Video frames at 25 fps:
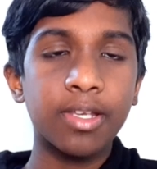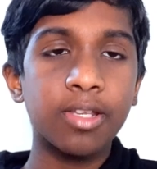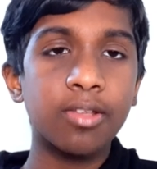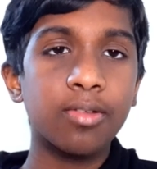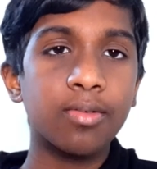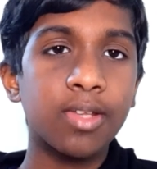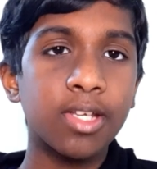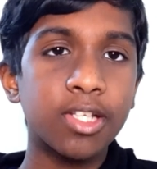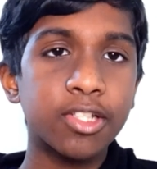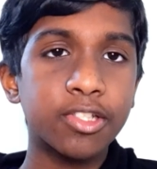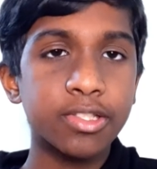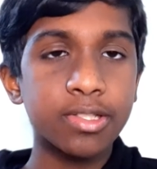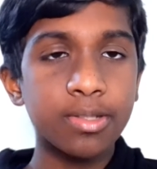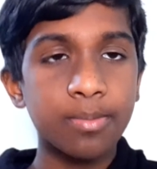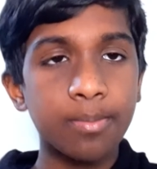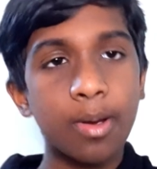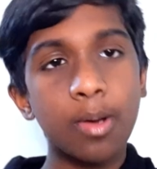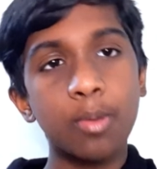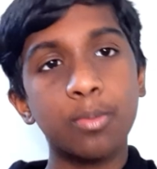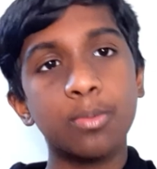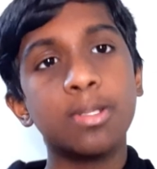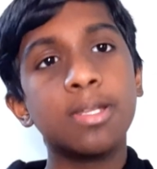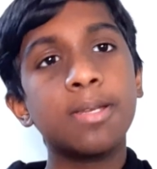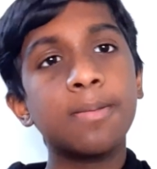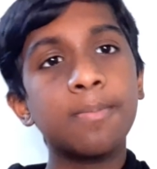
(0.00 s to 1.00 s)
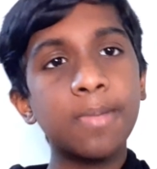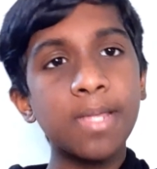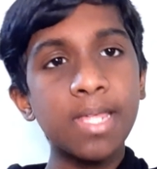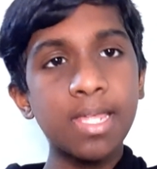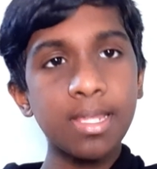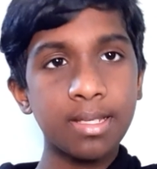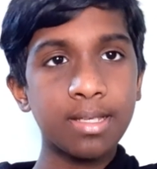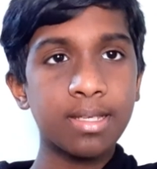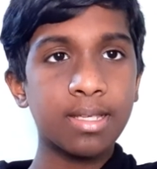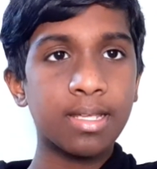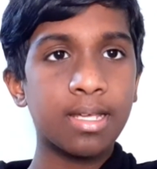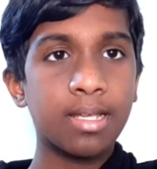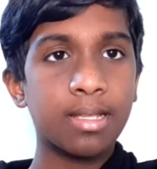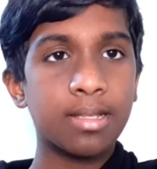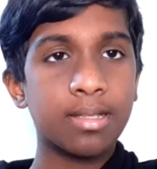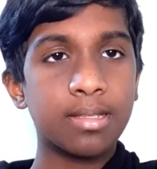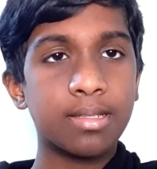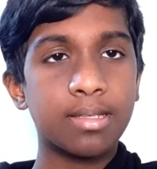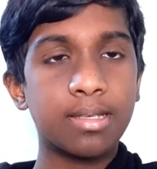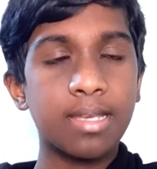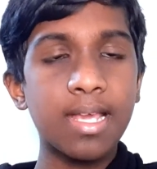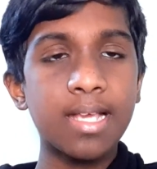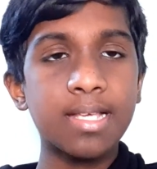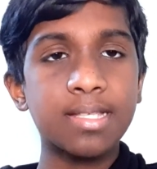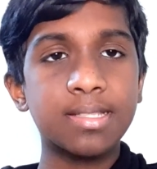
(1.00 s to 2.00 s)
you reach the mountain peak?
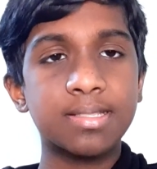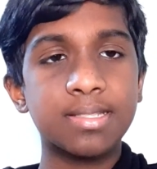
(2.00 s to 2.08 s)
Next